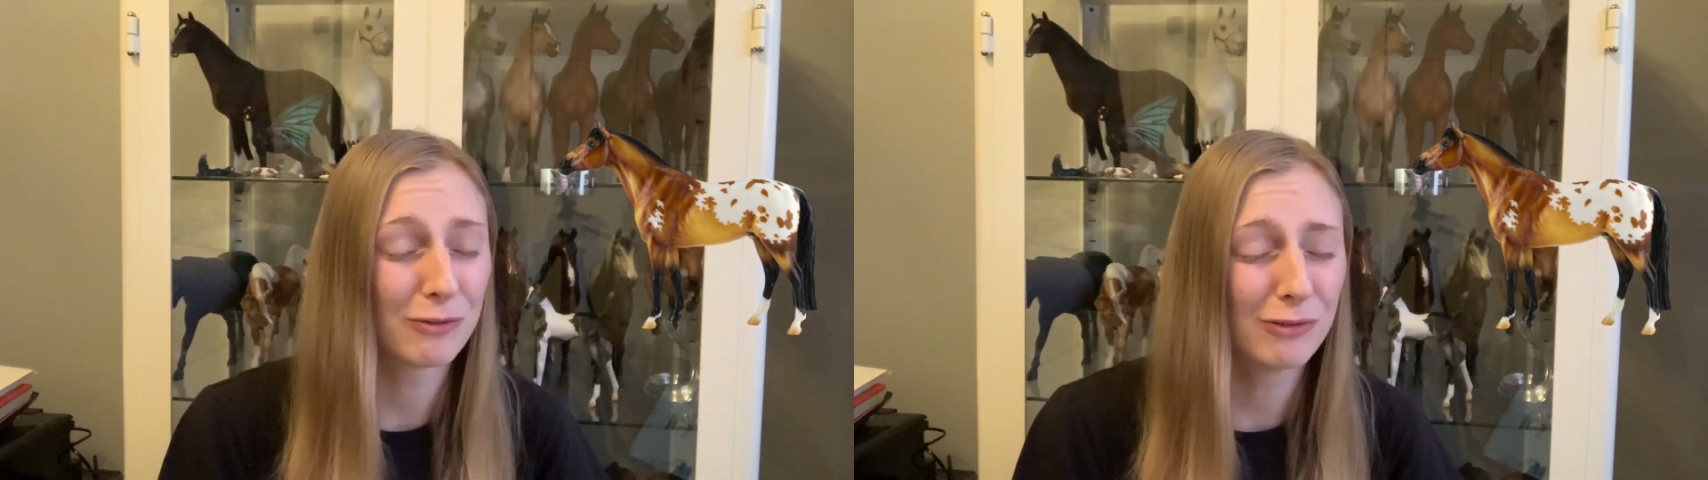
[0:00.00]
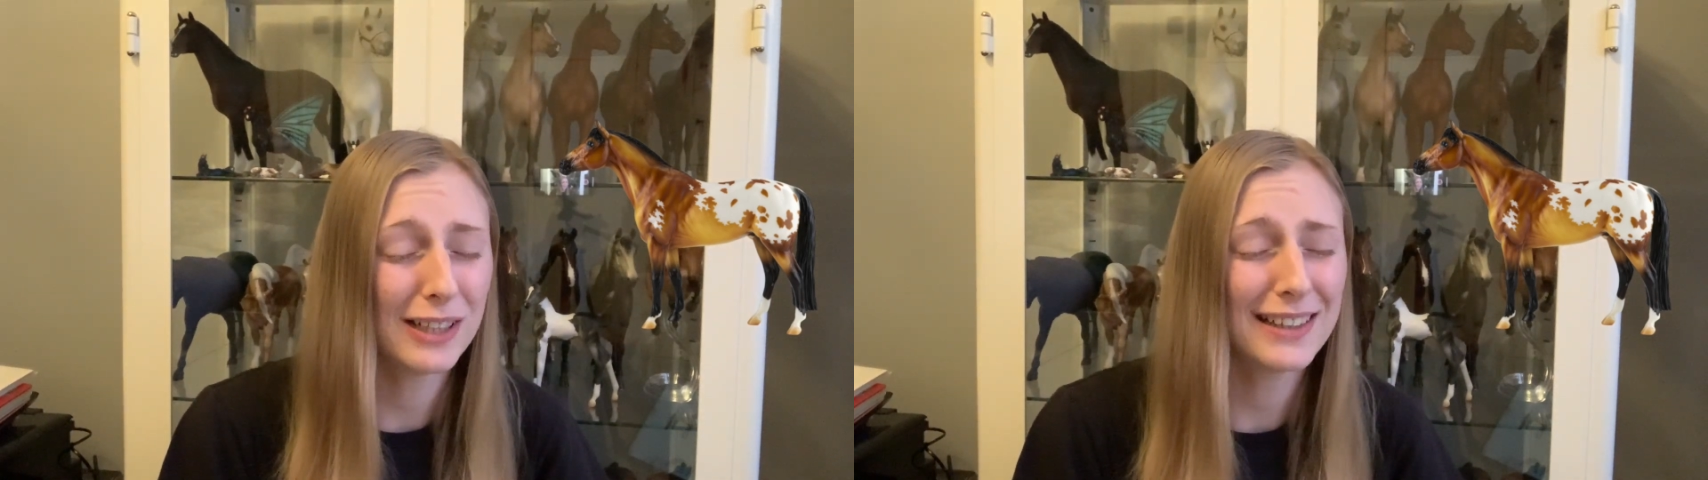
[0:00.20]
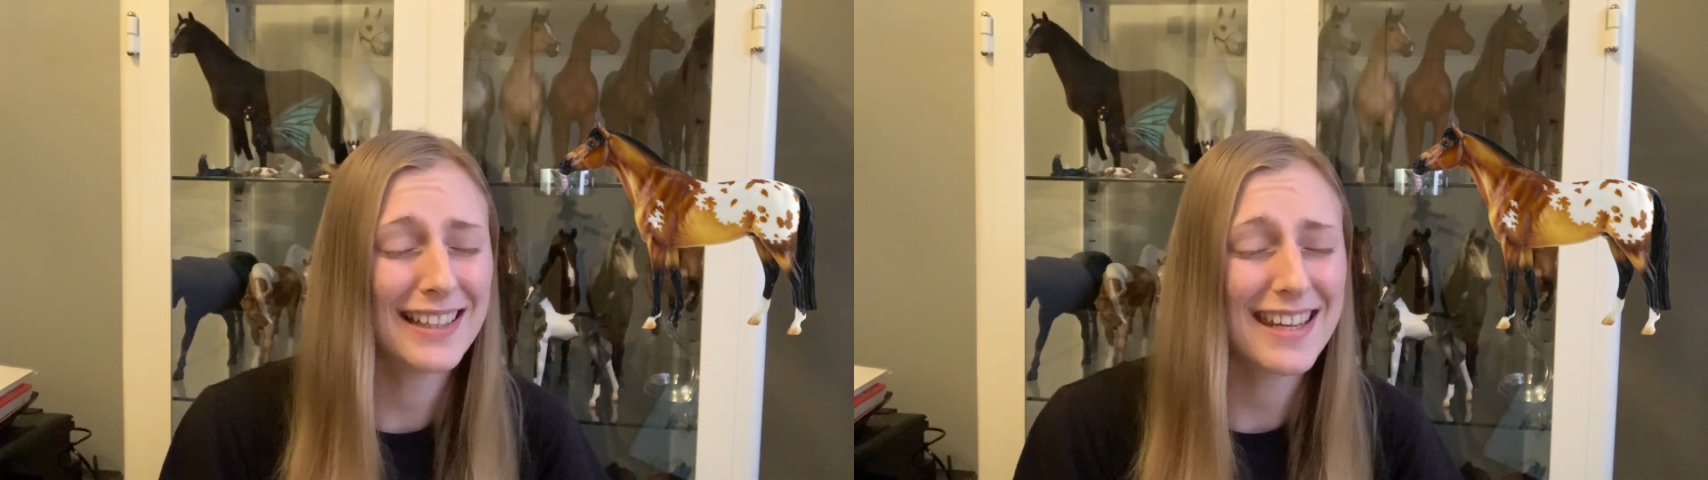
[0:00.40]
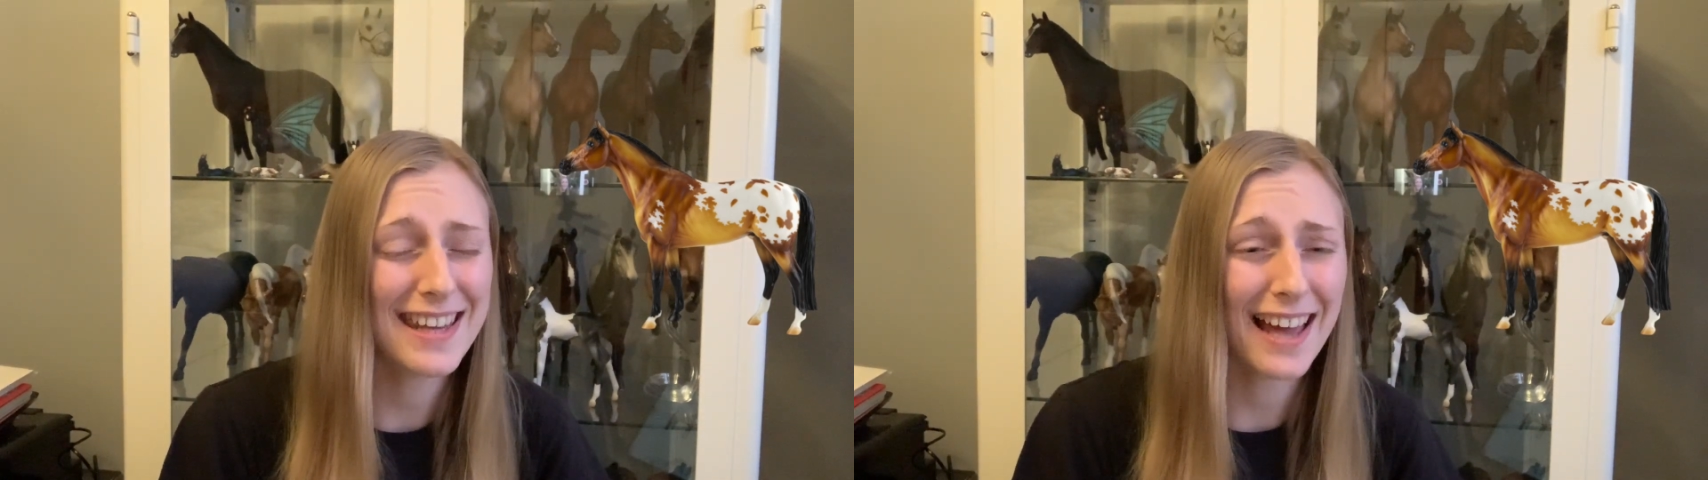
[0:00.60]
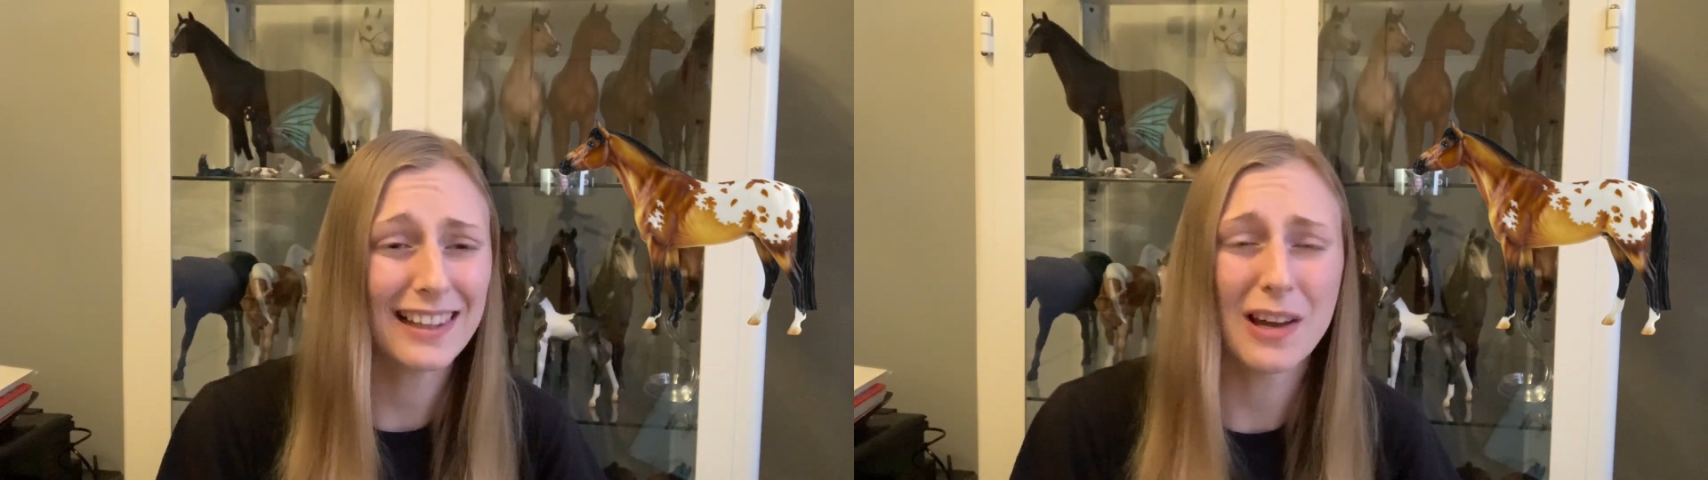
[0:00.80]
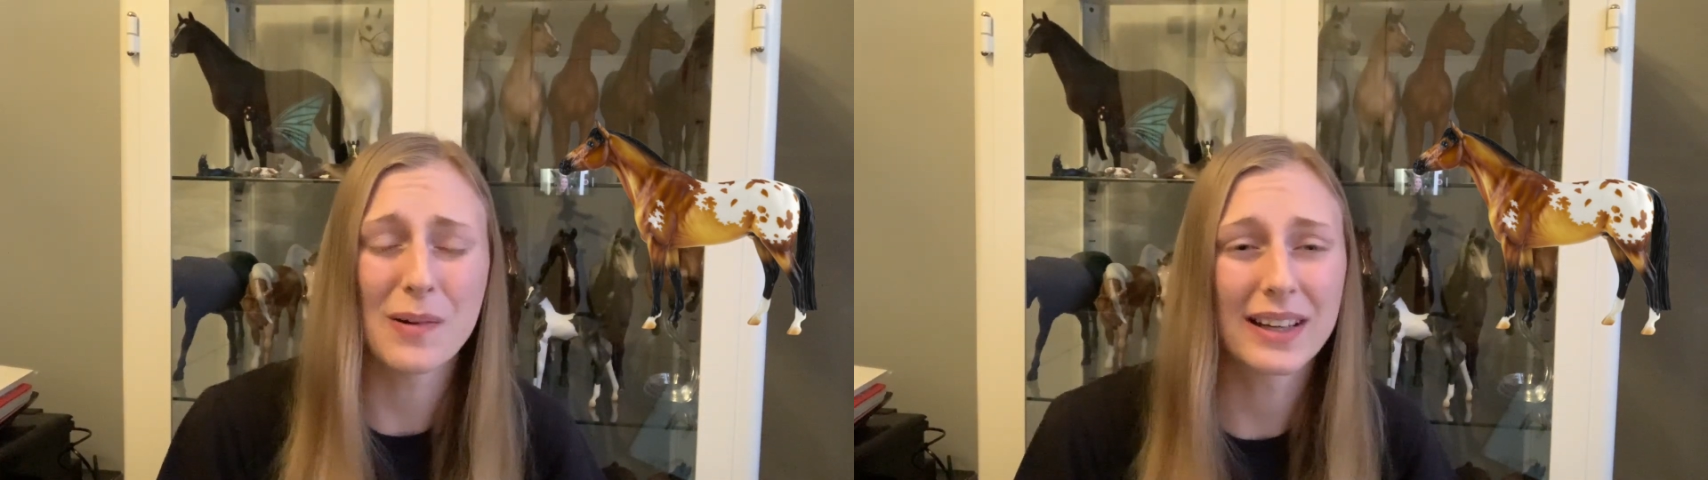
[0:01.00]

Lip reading: really yellow.